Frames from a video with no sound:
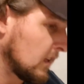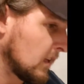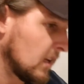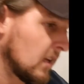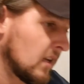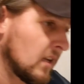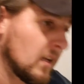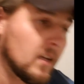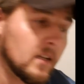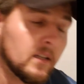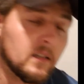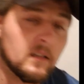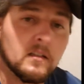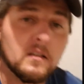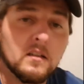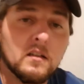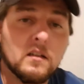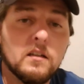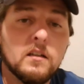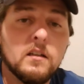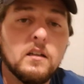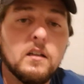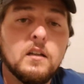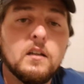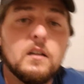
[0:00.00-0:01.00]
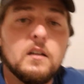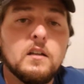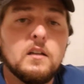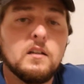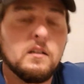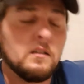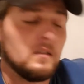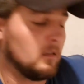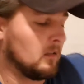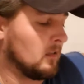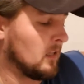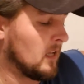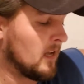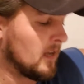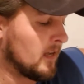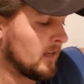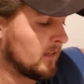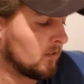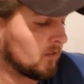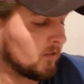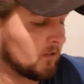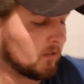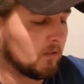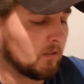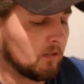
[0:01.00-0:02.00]
And
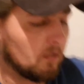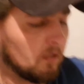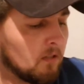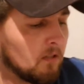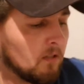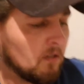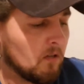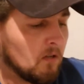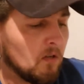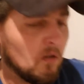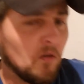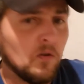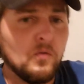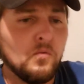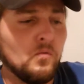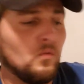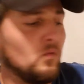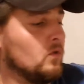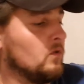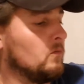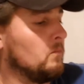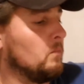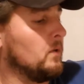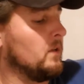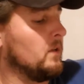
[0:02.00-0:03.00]
last would